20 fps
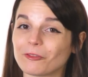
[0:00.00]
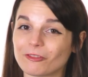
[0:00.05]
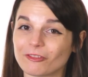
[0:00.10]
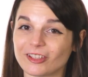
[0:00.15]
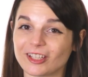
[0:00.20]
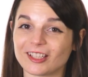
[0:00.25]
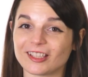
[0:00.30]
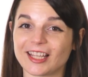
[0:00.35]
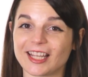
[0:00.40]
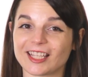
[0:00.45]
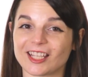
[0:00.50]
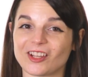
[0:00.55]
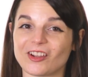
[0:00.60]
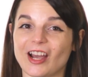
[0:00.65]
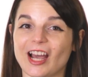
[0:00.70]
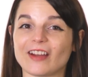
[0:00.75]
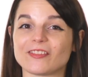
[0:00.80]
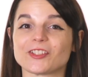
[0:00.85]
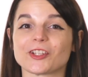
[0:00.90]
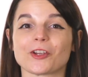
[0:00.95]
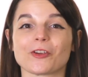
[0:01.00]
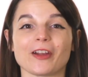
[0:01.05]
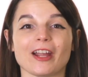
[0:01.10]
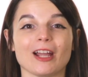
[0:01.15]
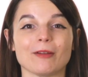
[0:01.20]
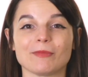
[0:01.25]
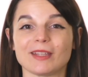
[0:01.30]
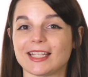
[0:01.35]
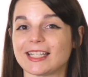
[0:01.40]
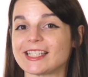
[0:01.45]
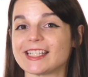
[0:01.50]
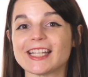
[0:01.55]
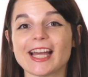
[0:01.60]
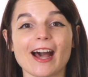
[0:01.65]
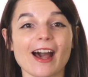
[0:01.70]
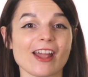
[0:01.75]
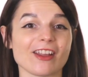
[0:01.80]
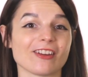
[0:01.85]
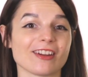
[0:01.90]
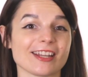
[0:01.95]
feel like you have to cram the
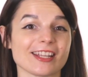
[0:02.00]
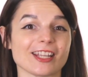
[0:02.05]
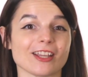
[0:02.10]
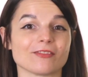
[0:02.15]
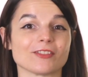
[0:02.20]
entirety of